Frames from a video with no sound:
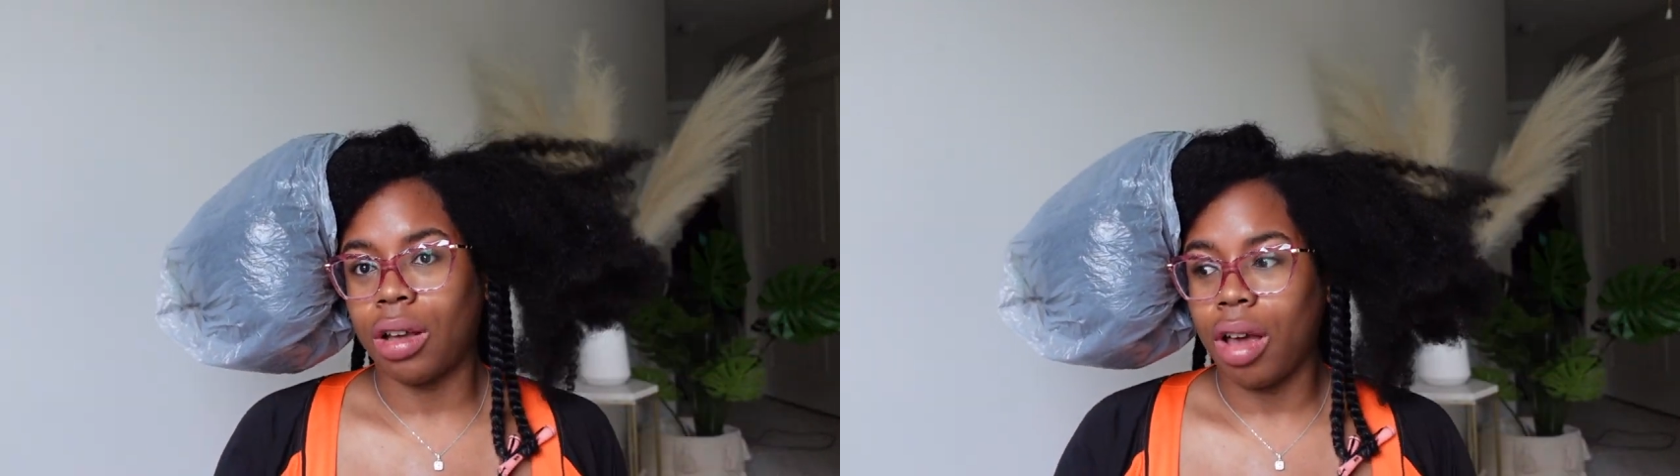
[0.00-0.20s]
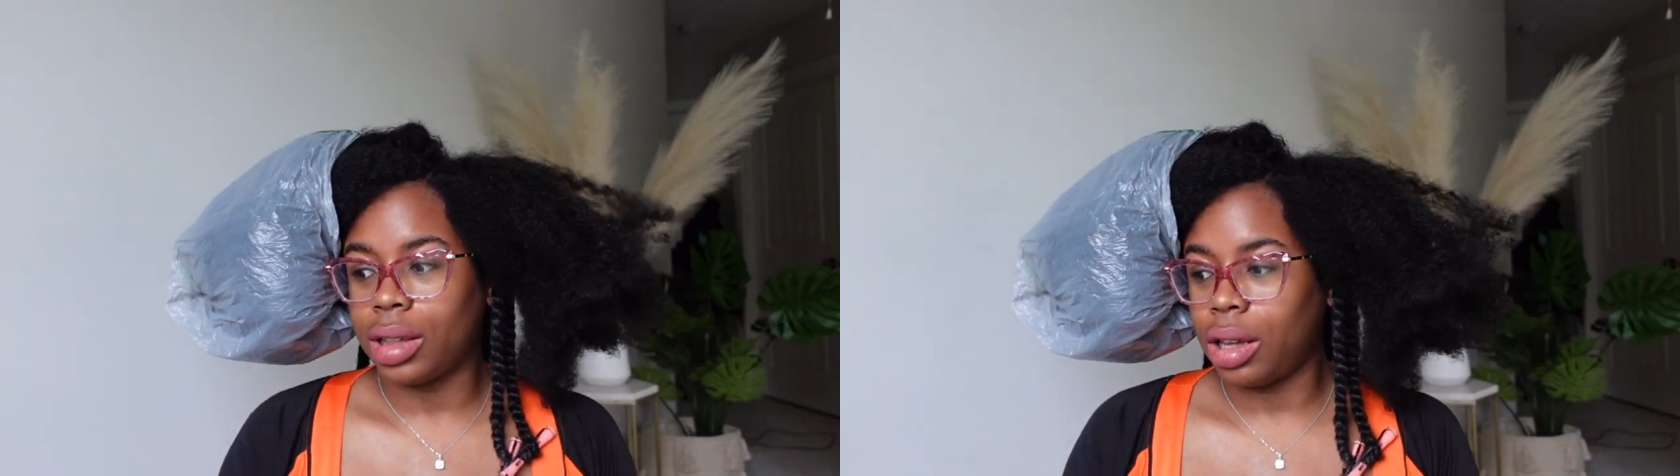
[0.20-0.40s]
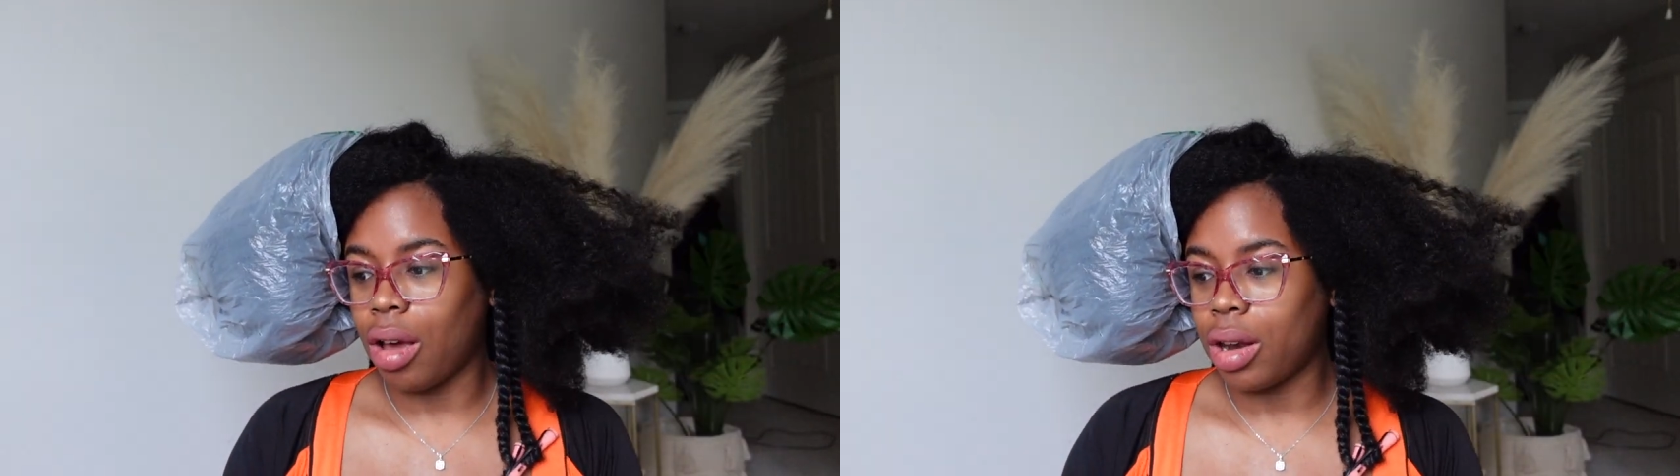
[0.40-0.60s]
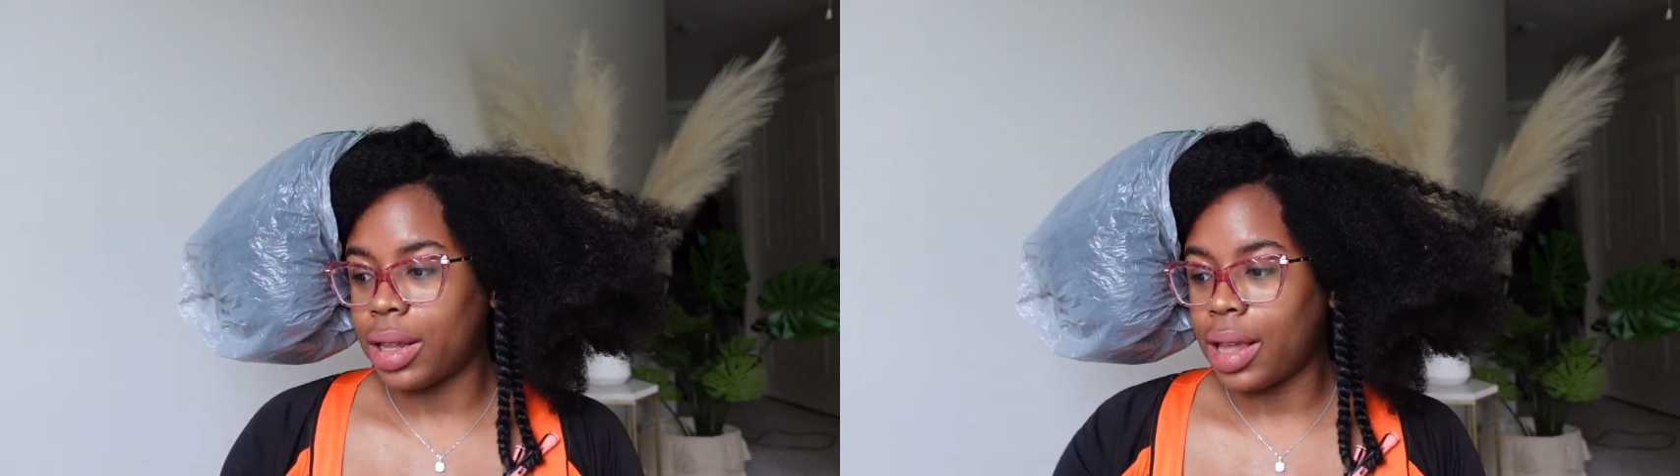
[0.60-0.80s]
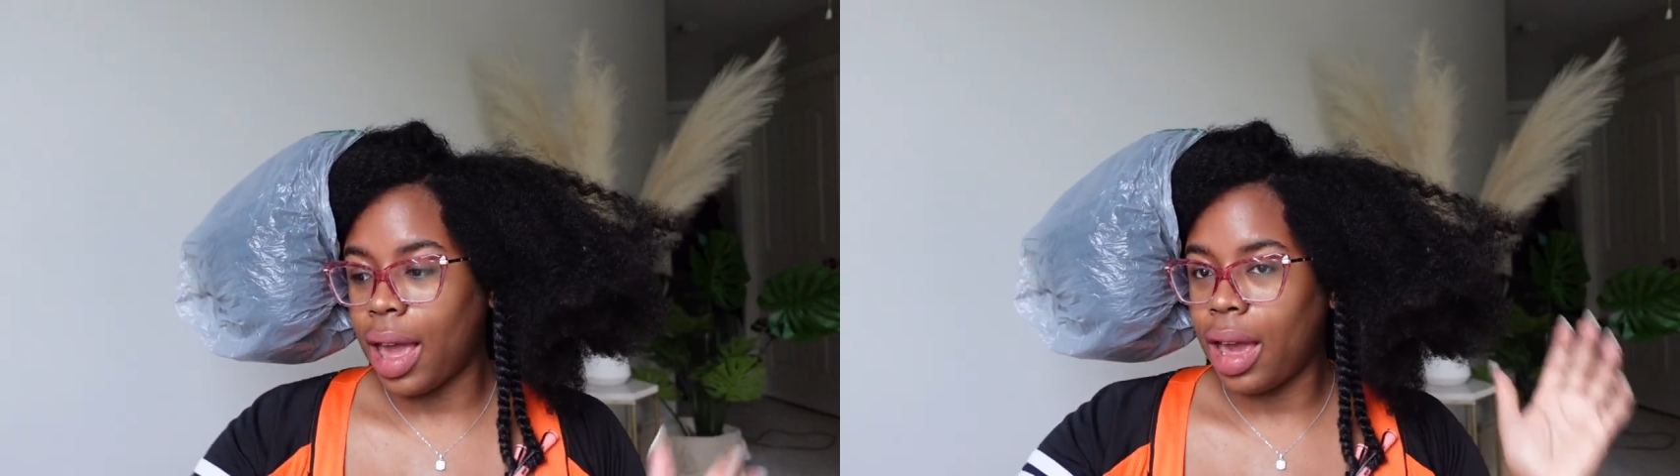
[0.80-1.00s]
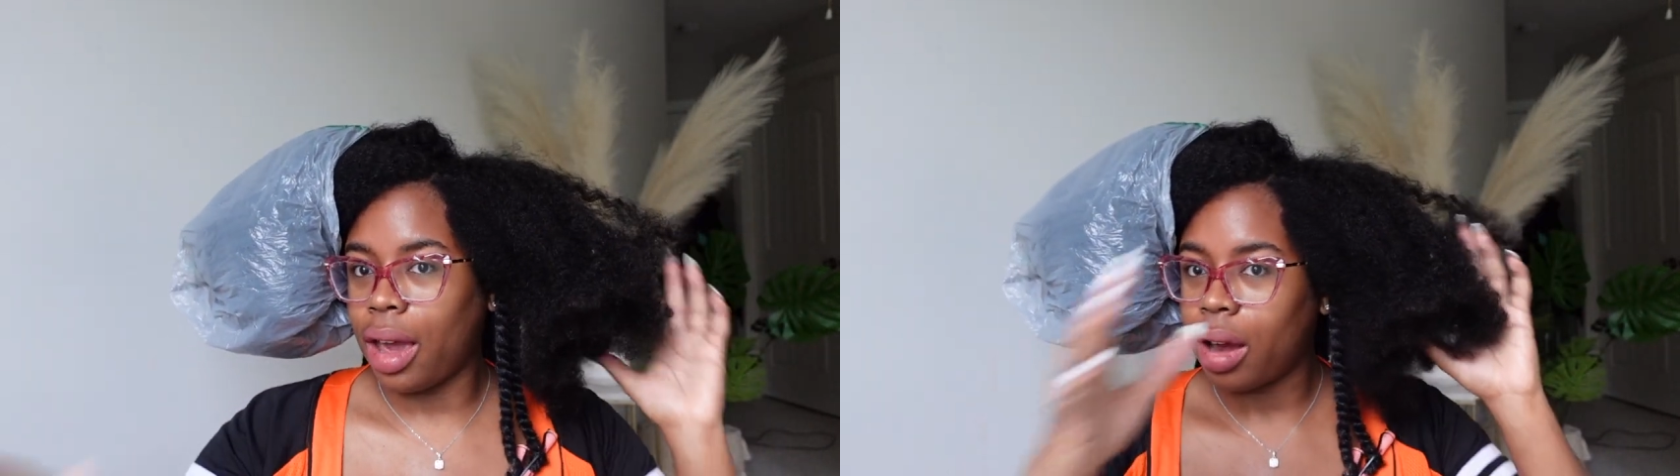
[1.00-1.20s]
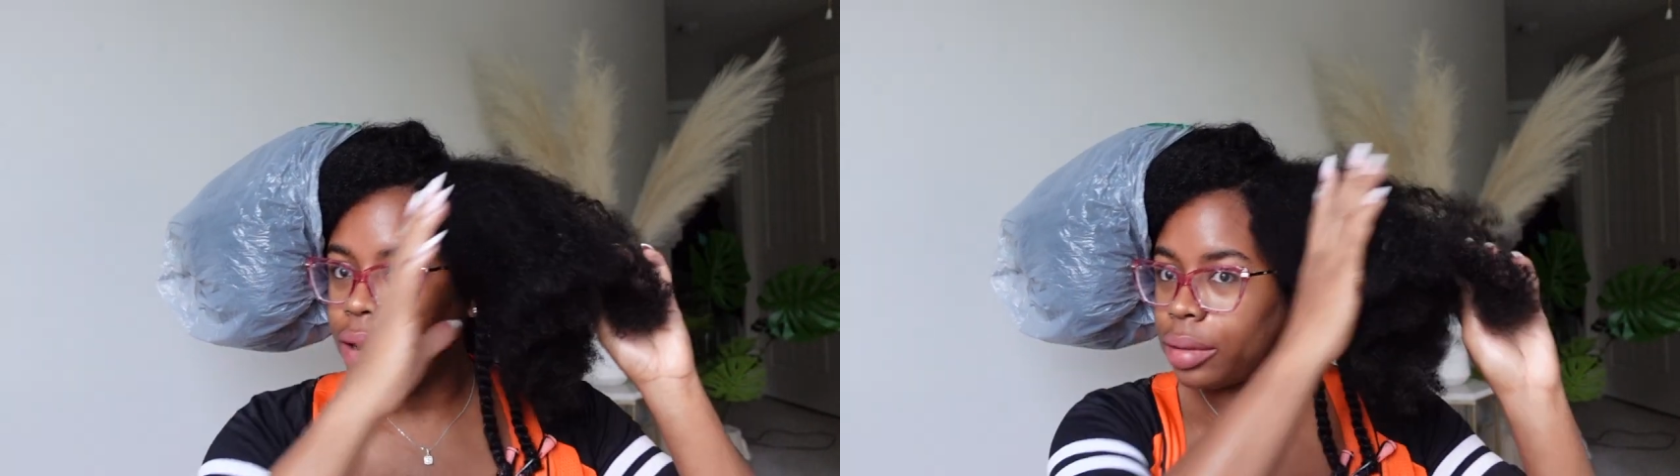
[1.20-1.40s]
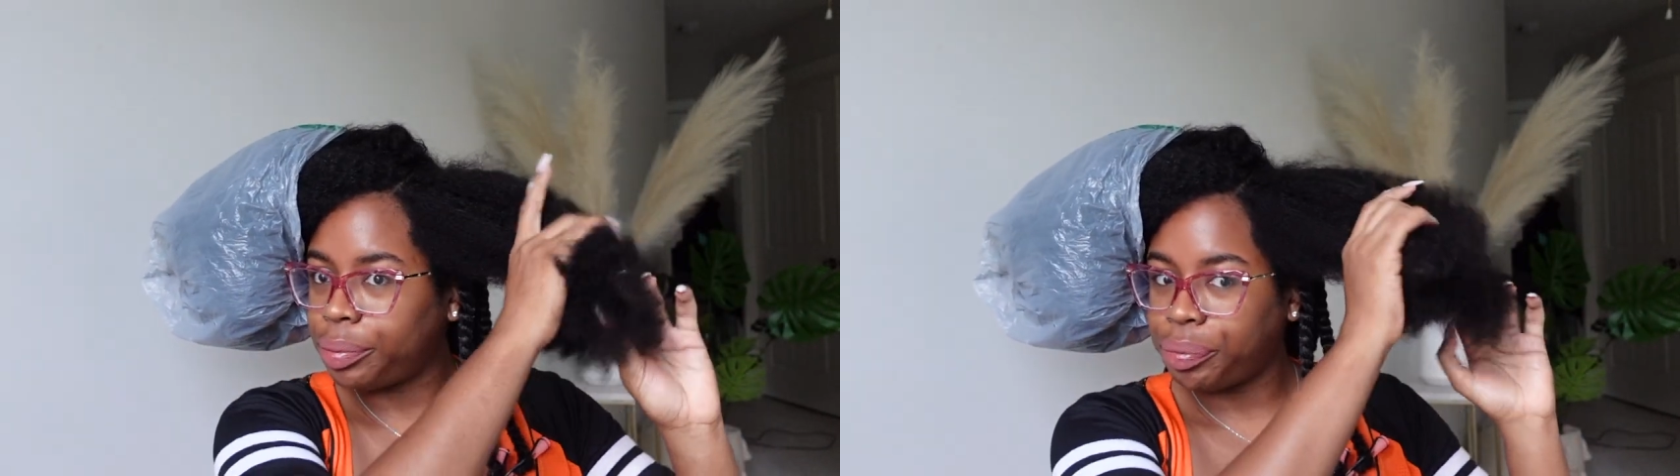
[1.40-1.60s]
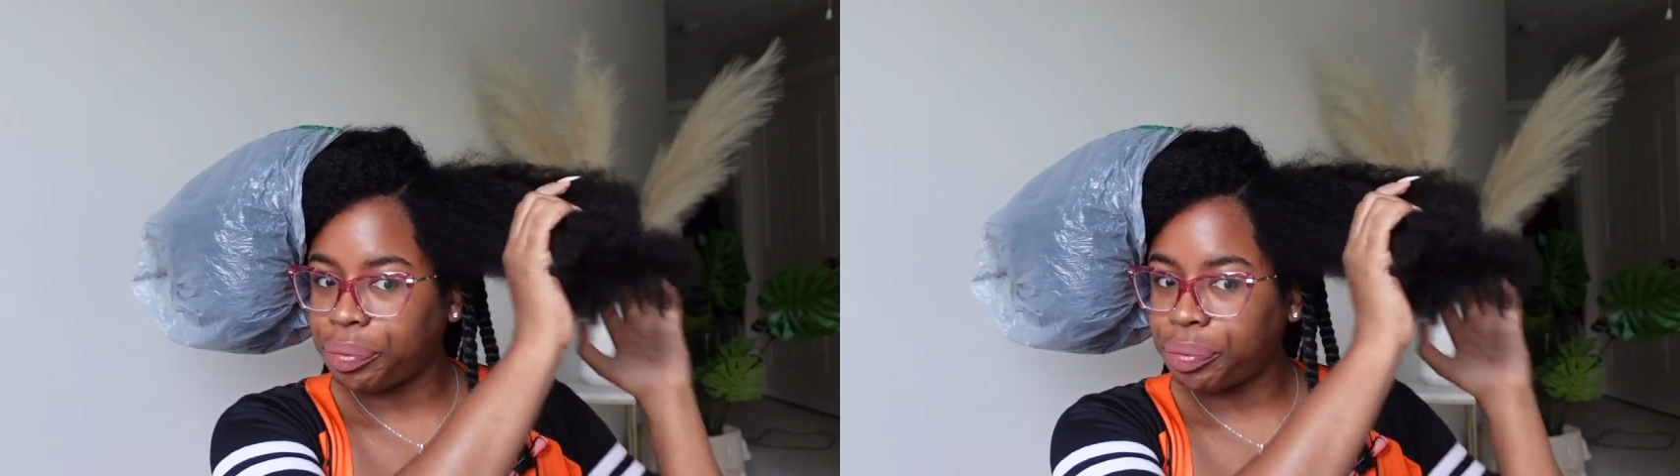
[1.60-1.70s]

y'all see all this hair?